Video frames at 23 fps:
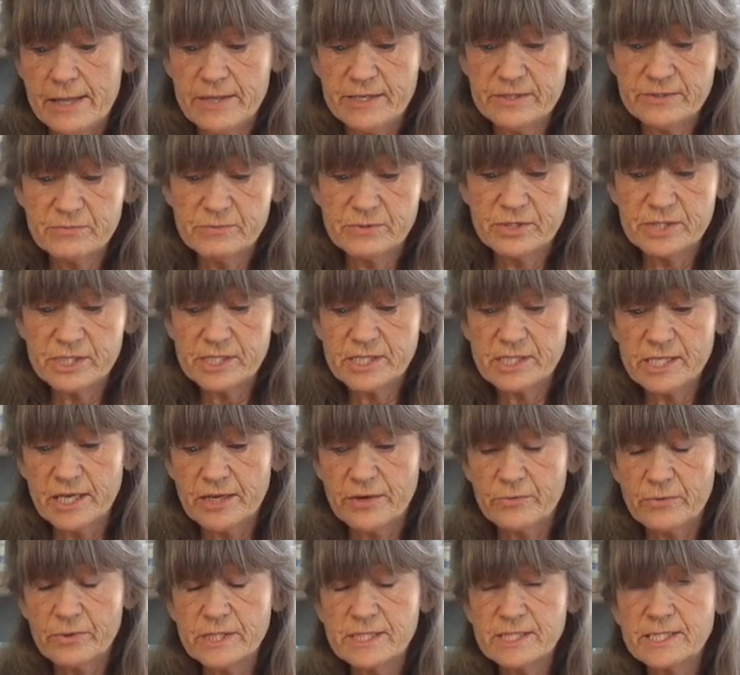this one's just
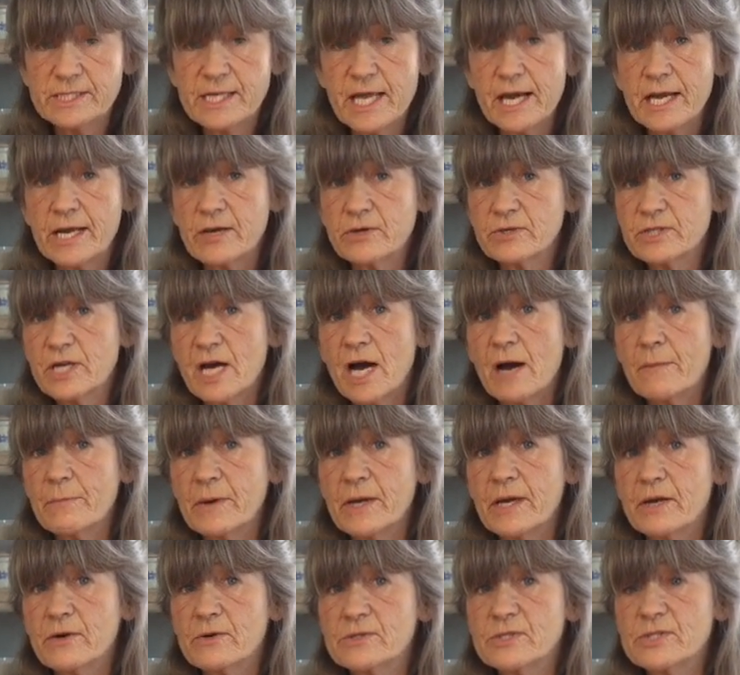literally setting on top of
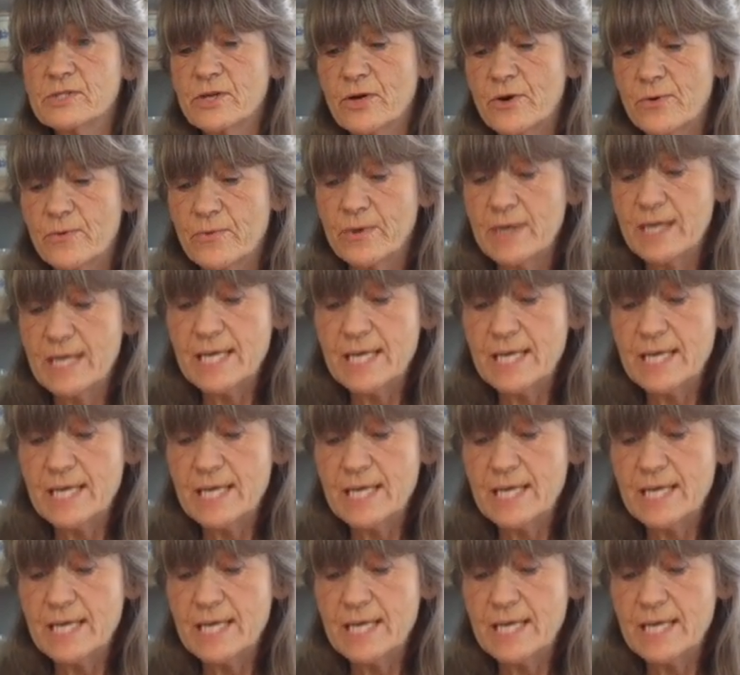here, so